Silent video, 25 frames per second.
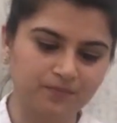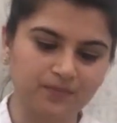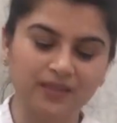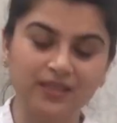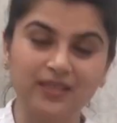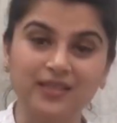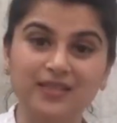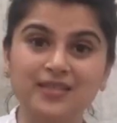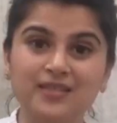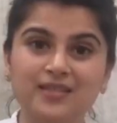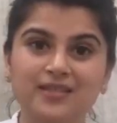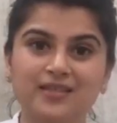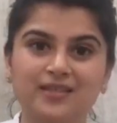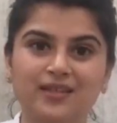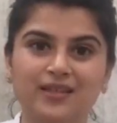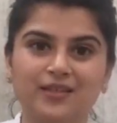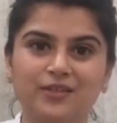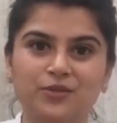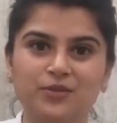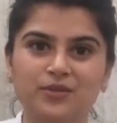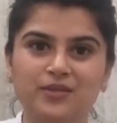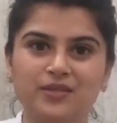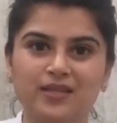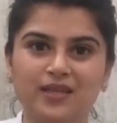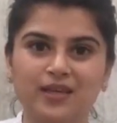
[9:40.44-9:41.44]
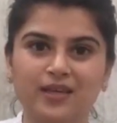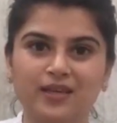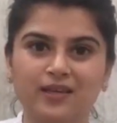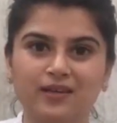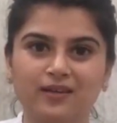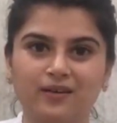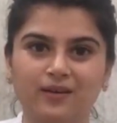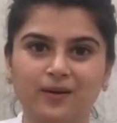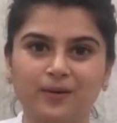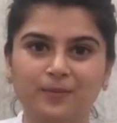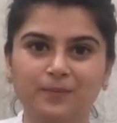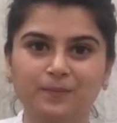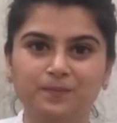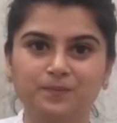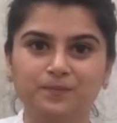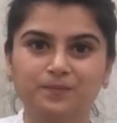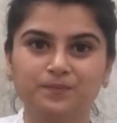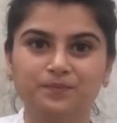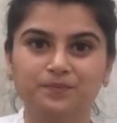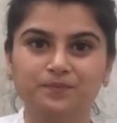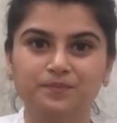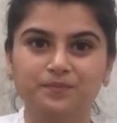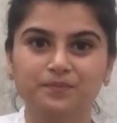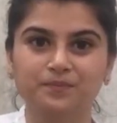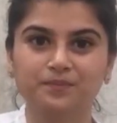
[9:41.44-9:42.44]
This that you see here
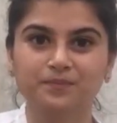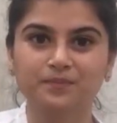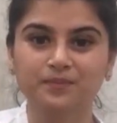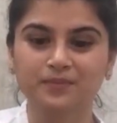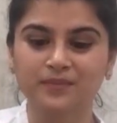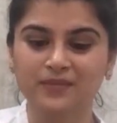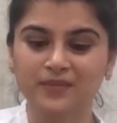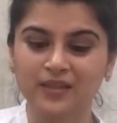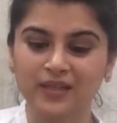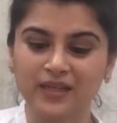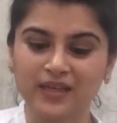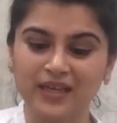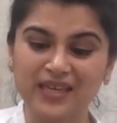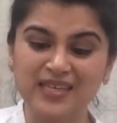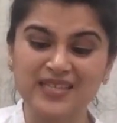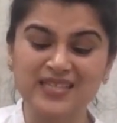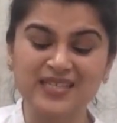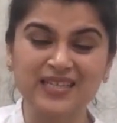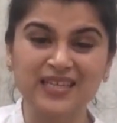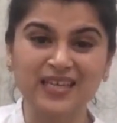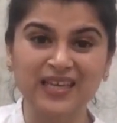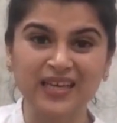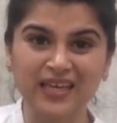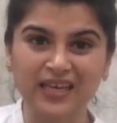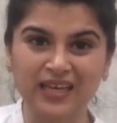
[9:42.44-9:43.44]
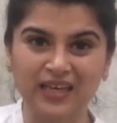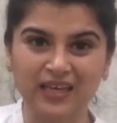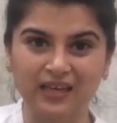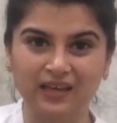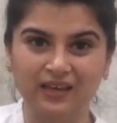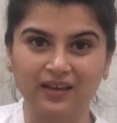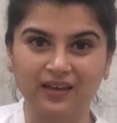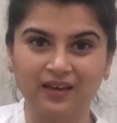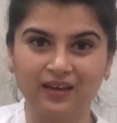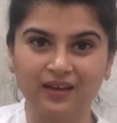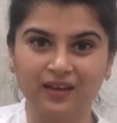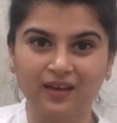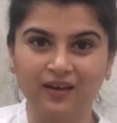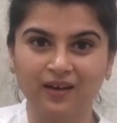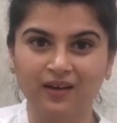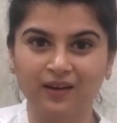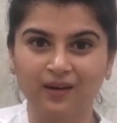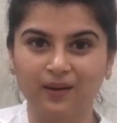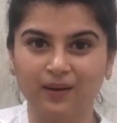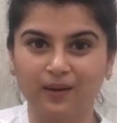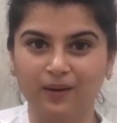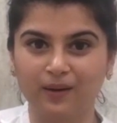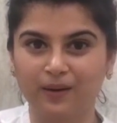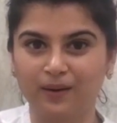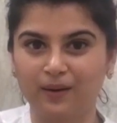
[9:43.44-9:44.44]
is a key,
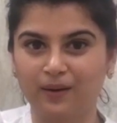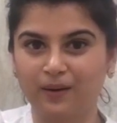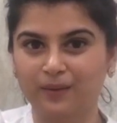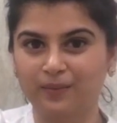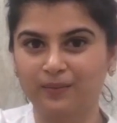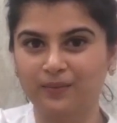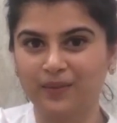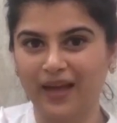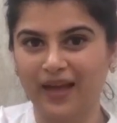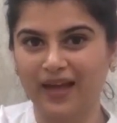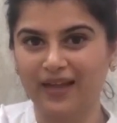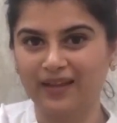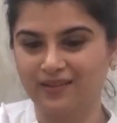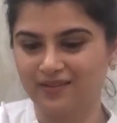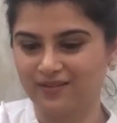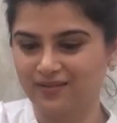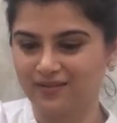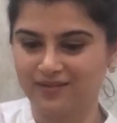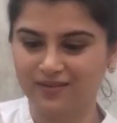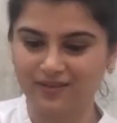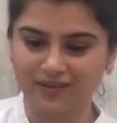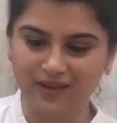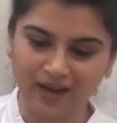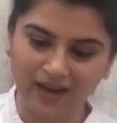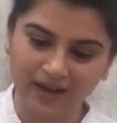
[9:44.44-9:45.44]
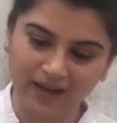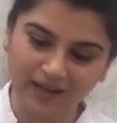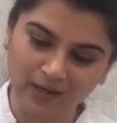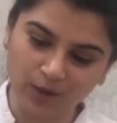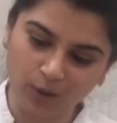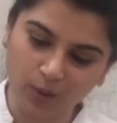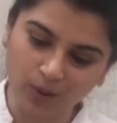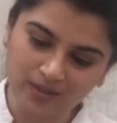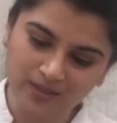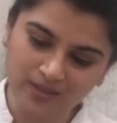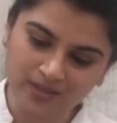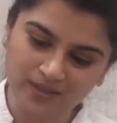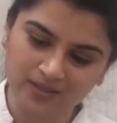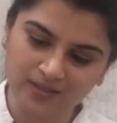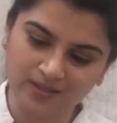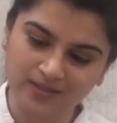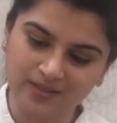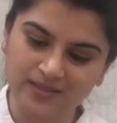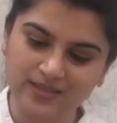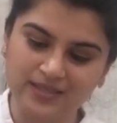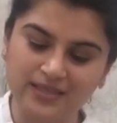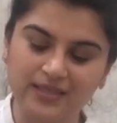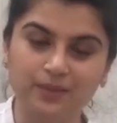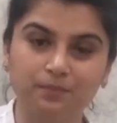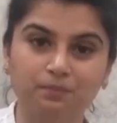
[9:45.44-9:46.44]
and I lost
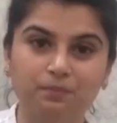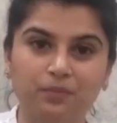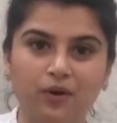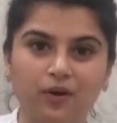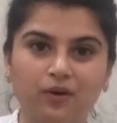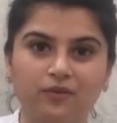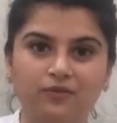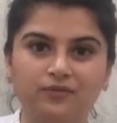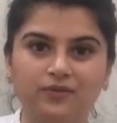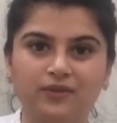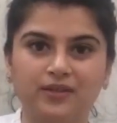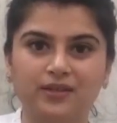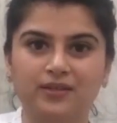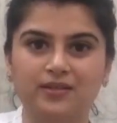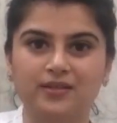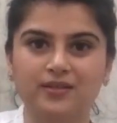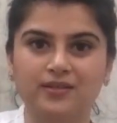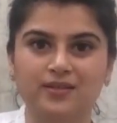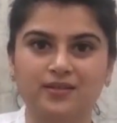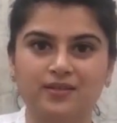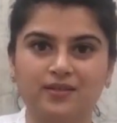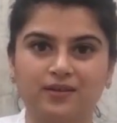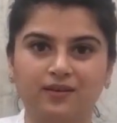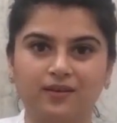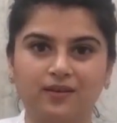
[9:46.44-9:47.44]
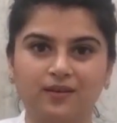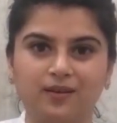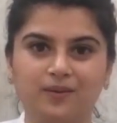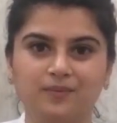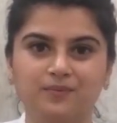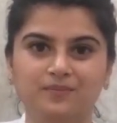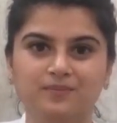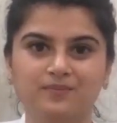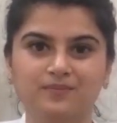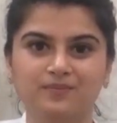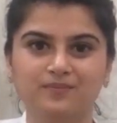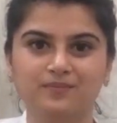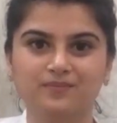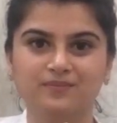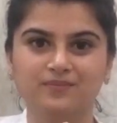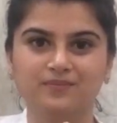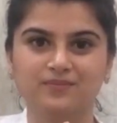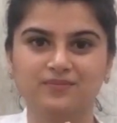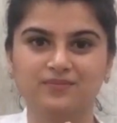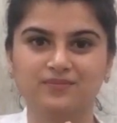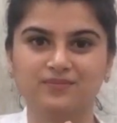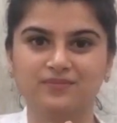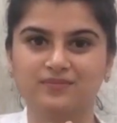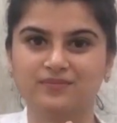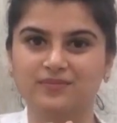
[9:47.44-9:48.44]
the zip of this
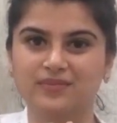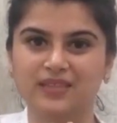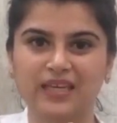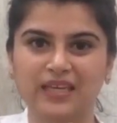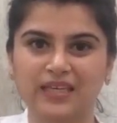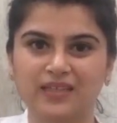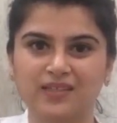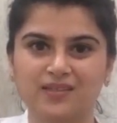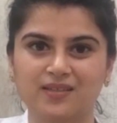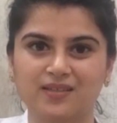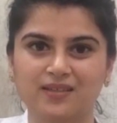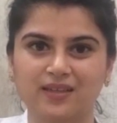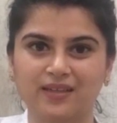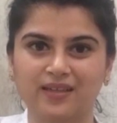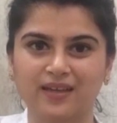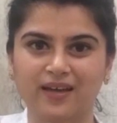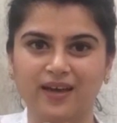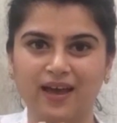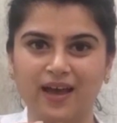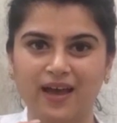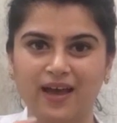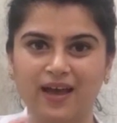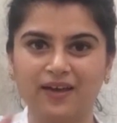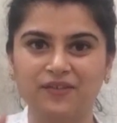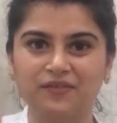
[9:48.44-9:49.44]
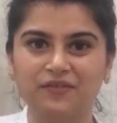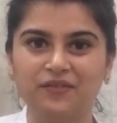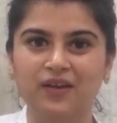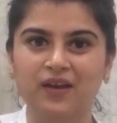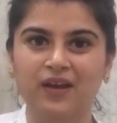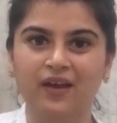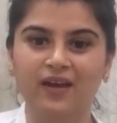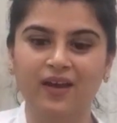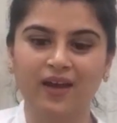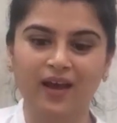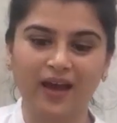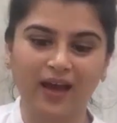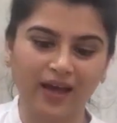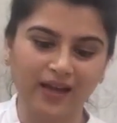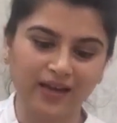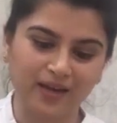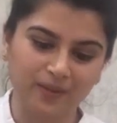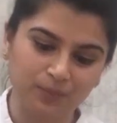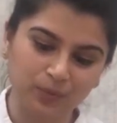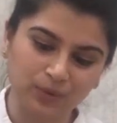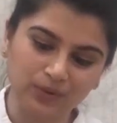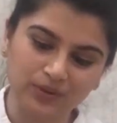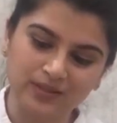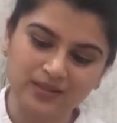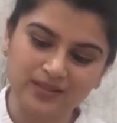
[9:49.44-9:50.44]
kit that I have, and I
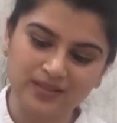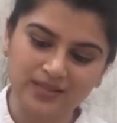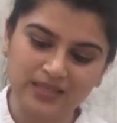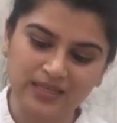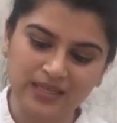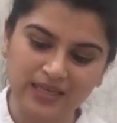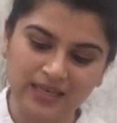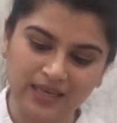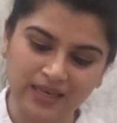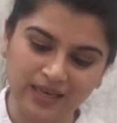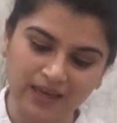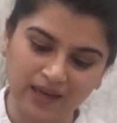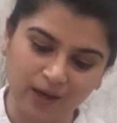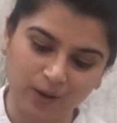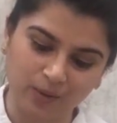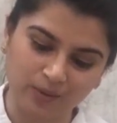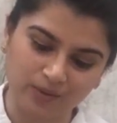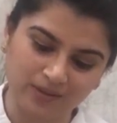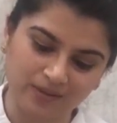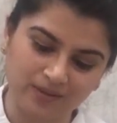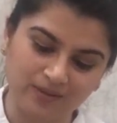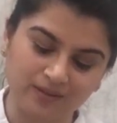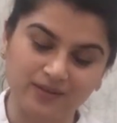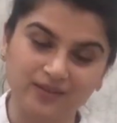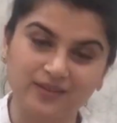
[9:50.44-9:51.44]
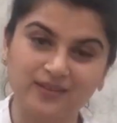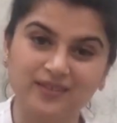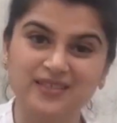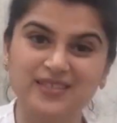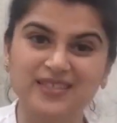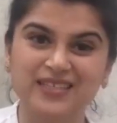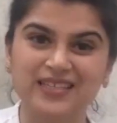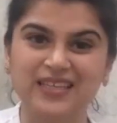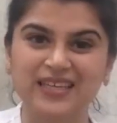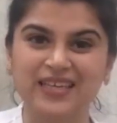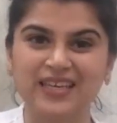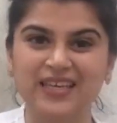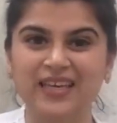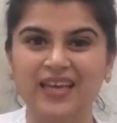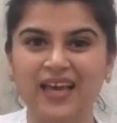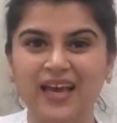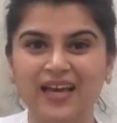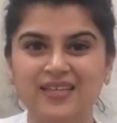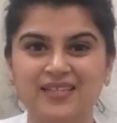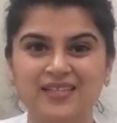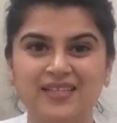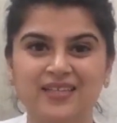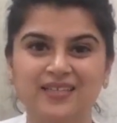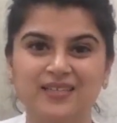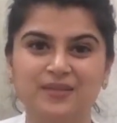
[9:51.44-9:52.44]
put this key out here. This key
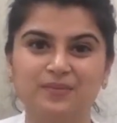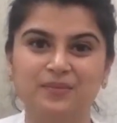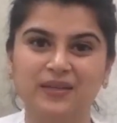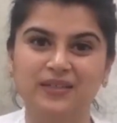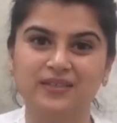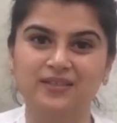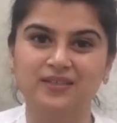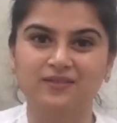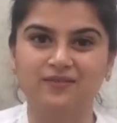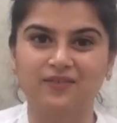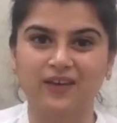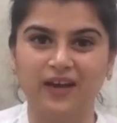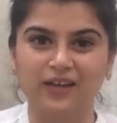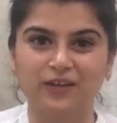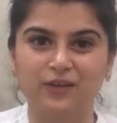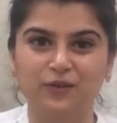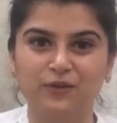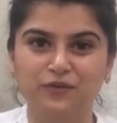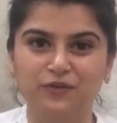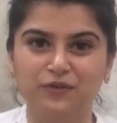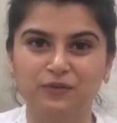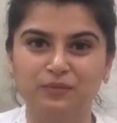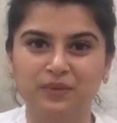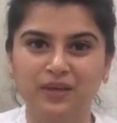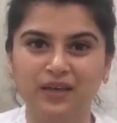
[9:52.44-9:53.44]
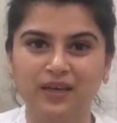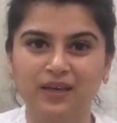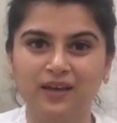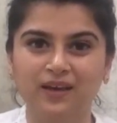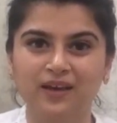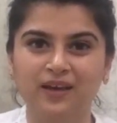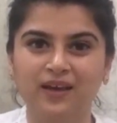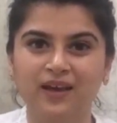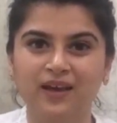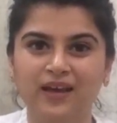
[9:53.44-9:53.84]
has sentimental value for me.